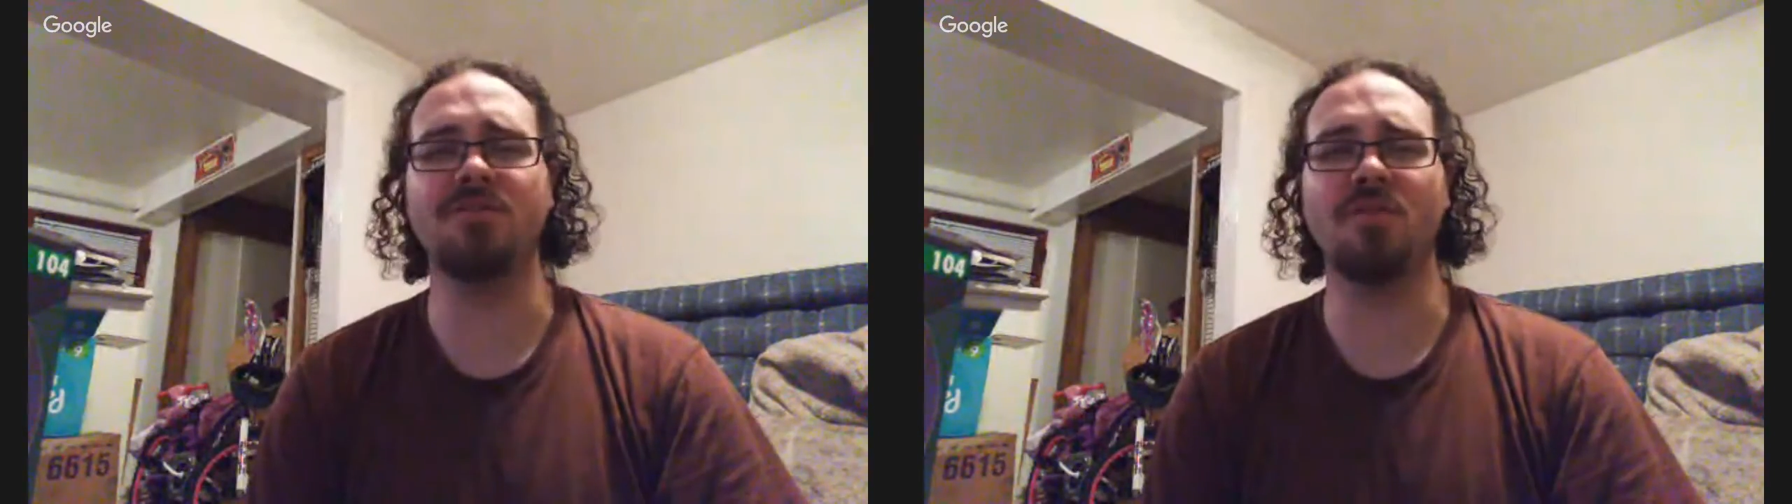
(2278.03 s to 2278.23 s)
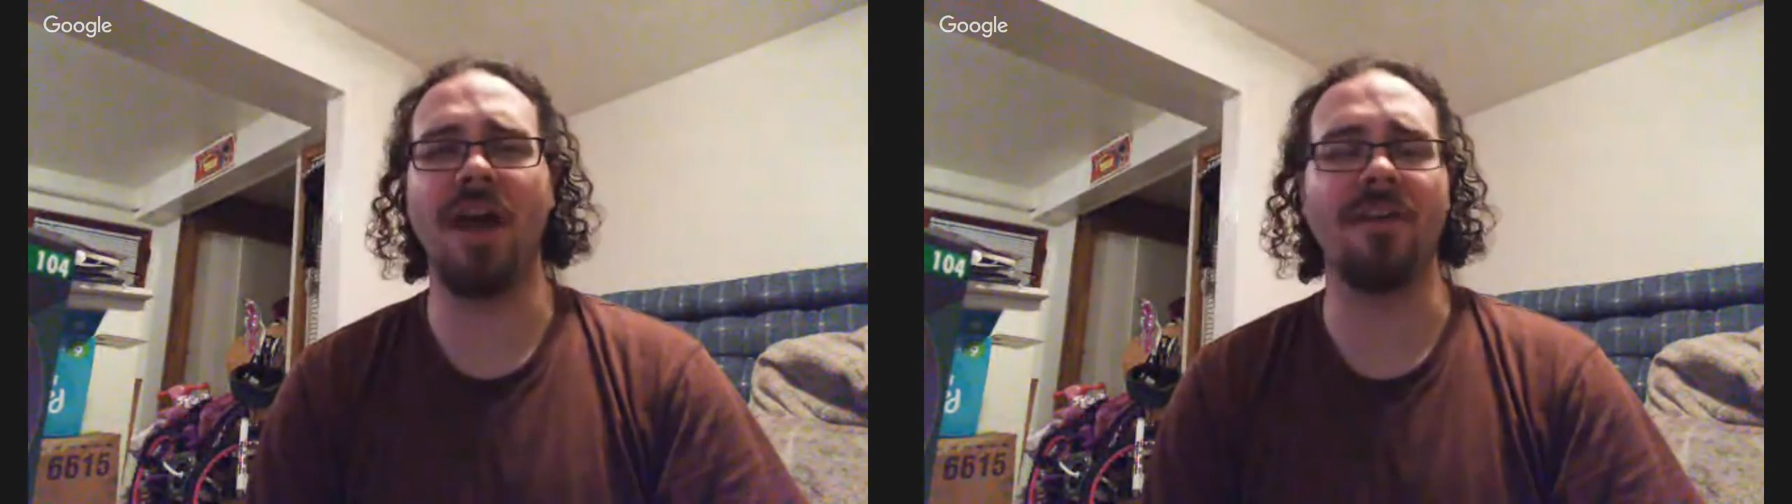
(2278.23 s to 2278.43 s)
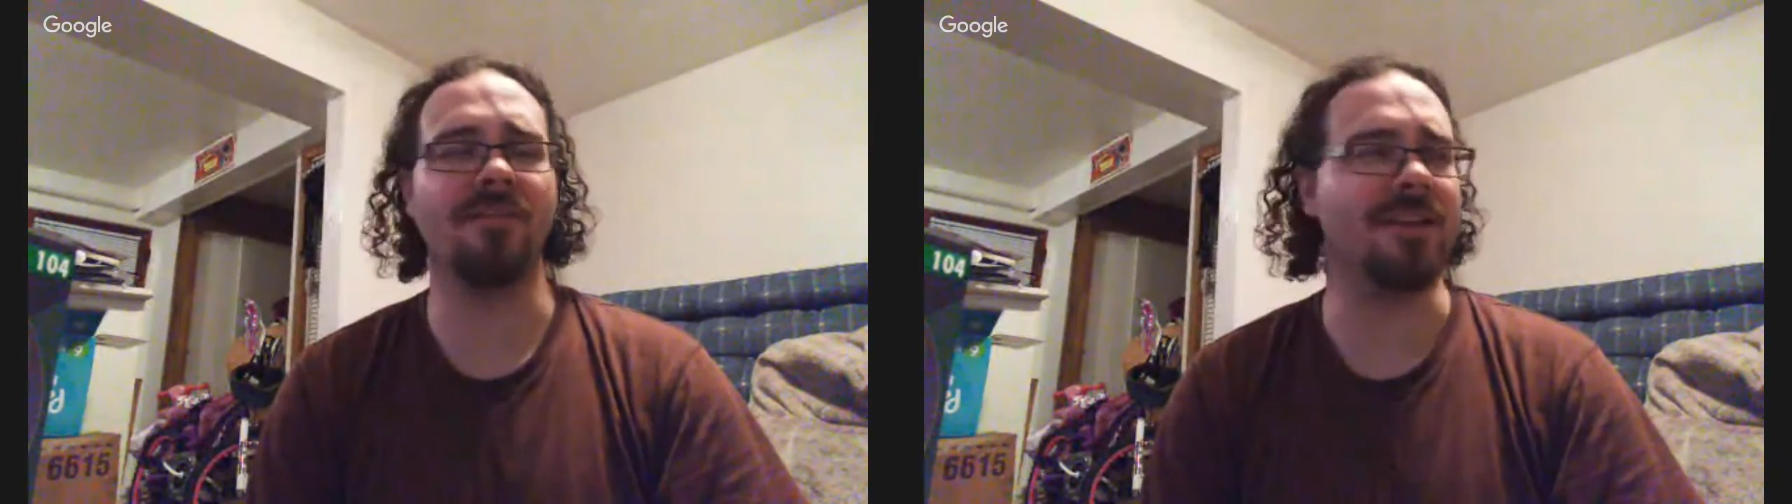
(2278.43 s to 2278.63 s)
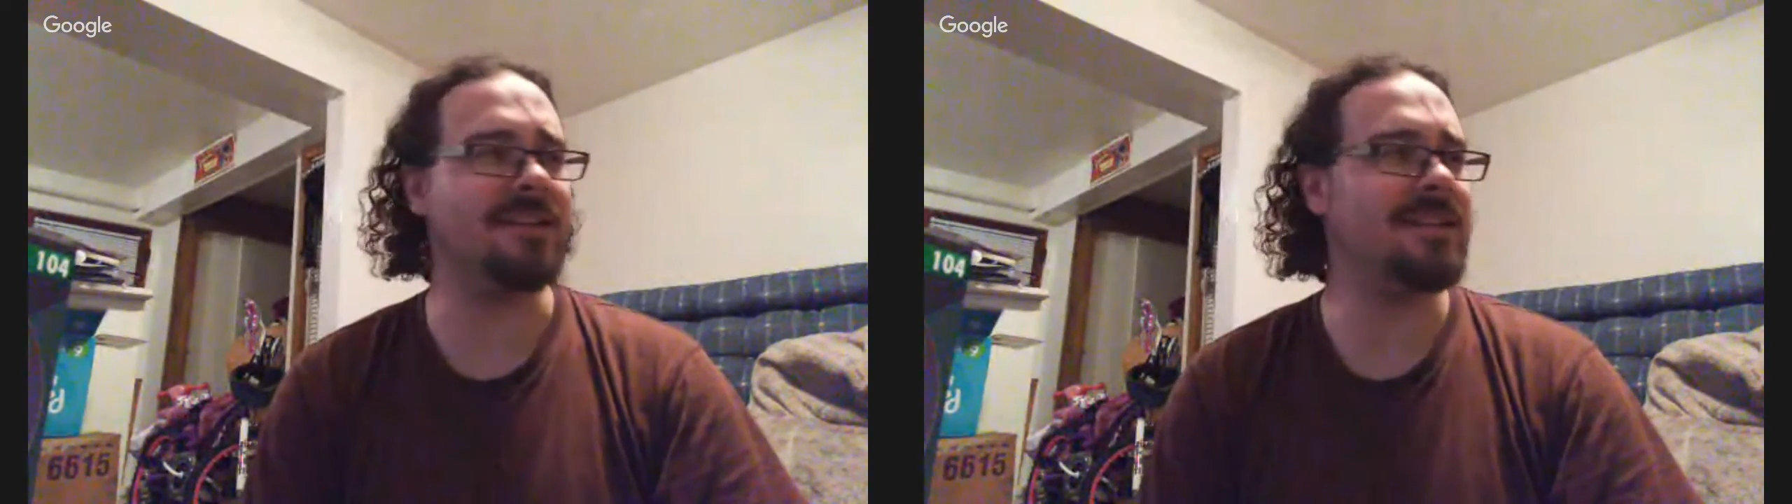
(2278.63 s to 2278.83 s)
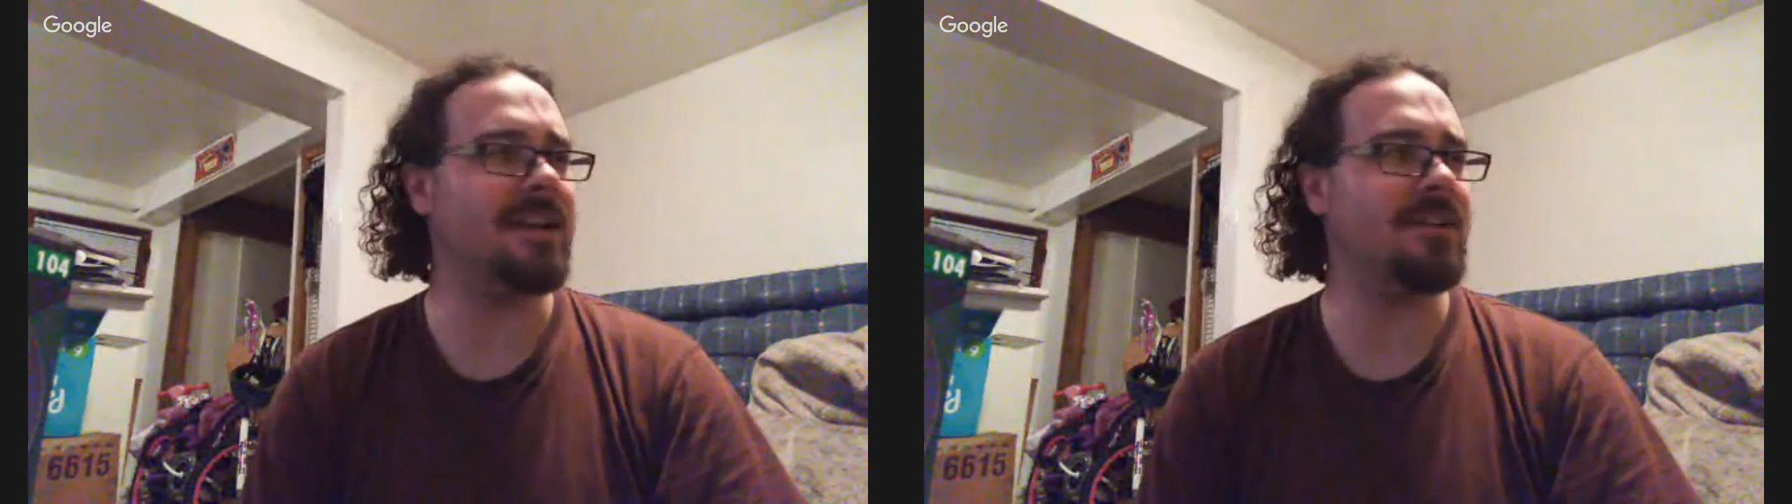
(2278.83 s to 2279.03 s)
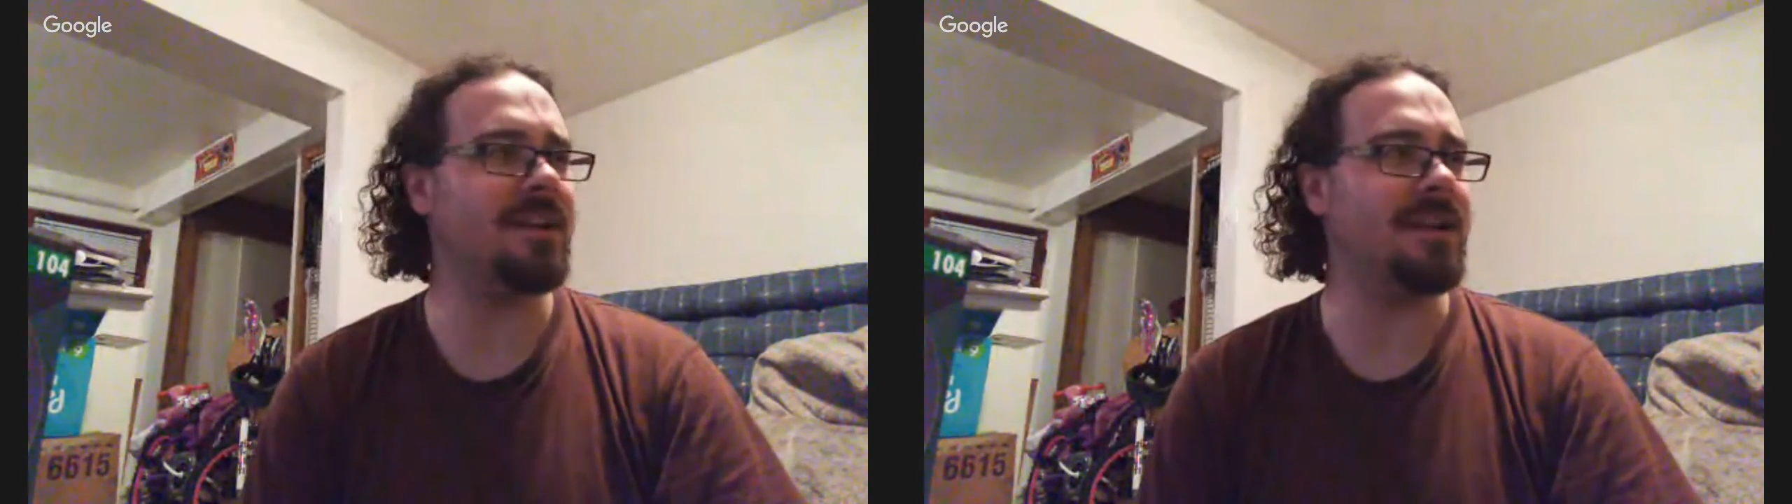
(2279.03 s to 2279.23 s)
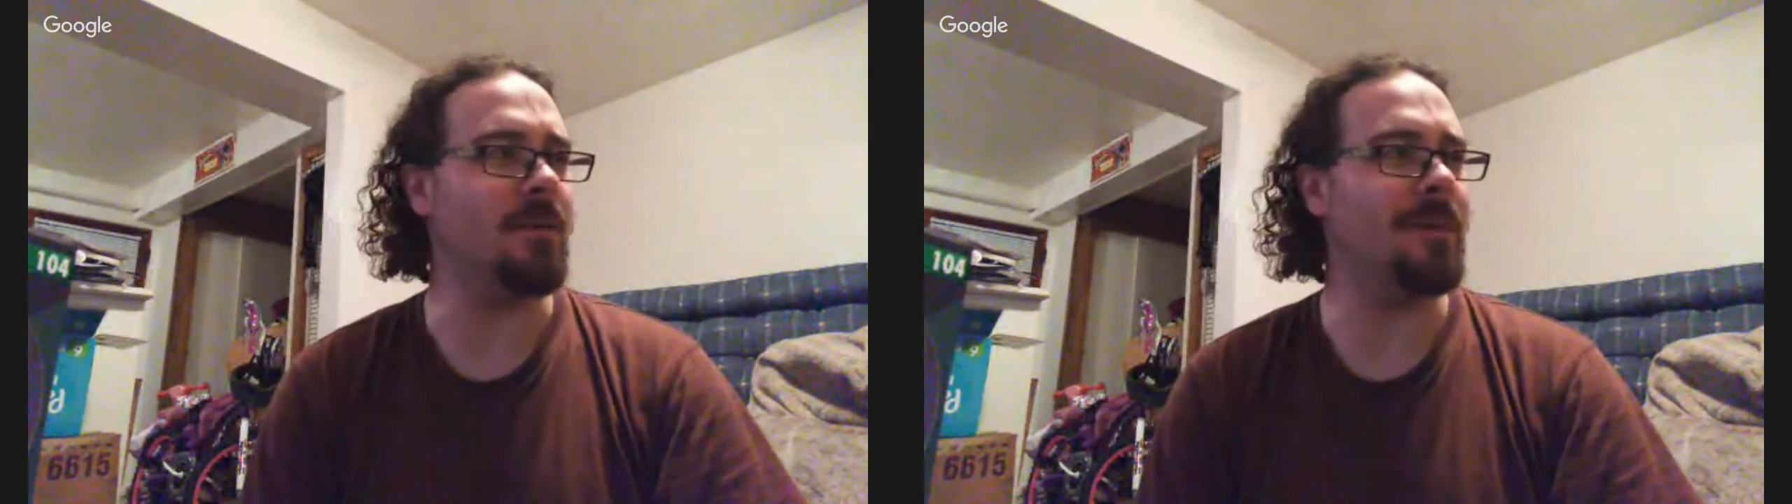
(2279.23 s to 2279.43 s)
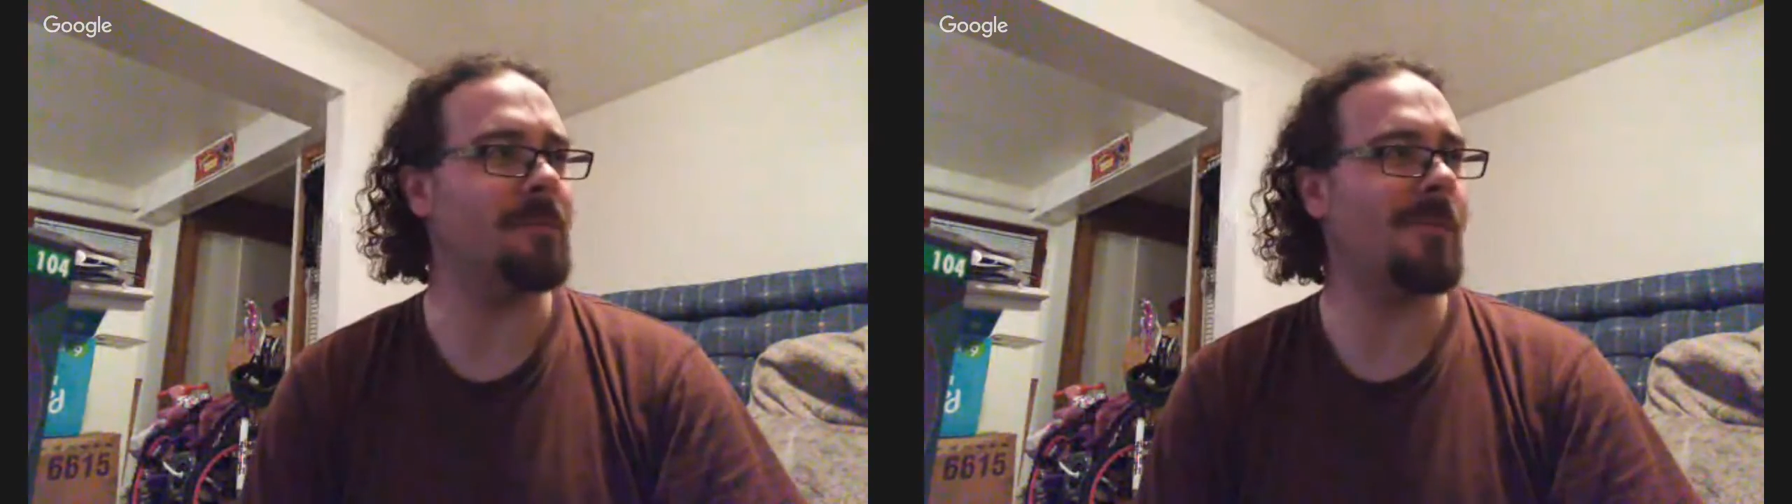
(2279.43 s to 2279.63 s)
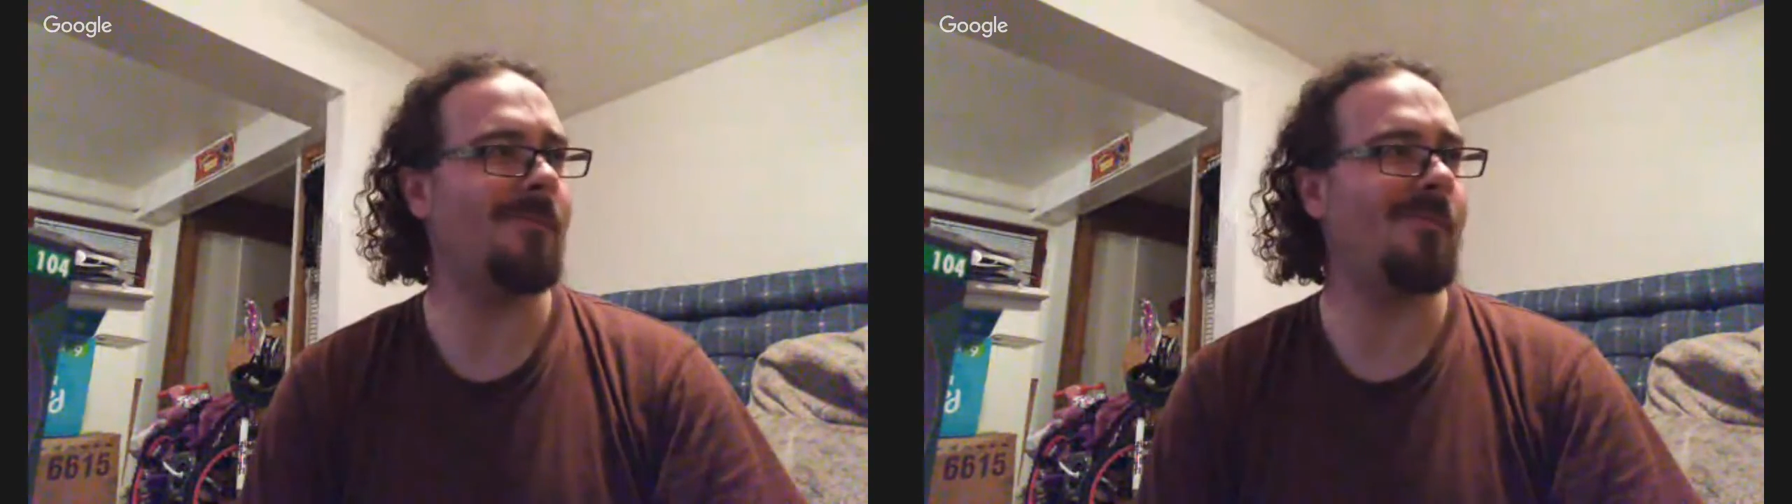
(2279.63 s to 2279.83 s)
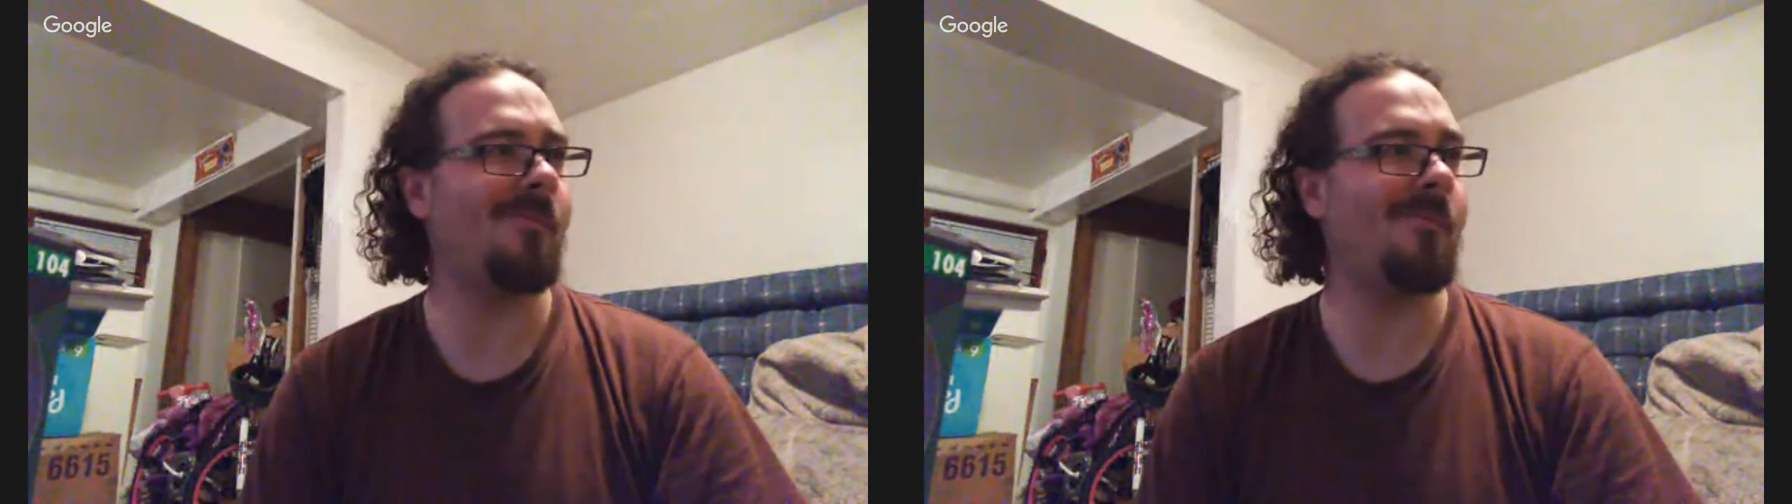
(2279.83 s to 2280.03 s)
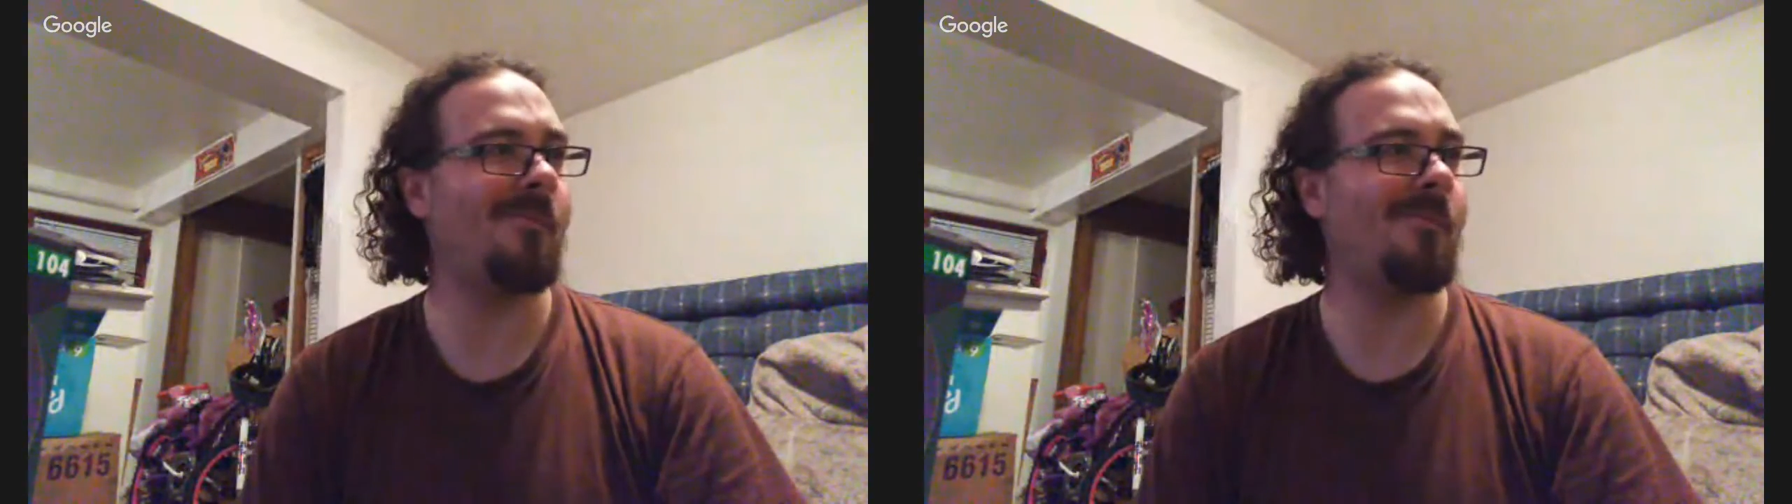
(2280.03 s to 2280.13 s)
You probably enjoy having a tail anyway.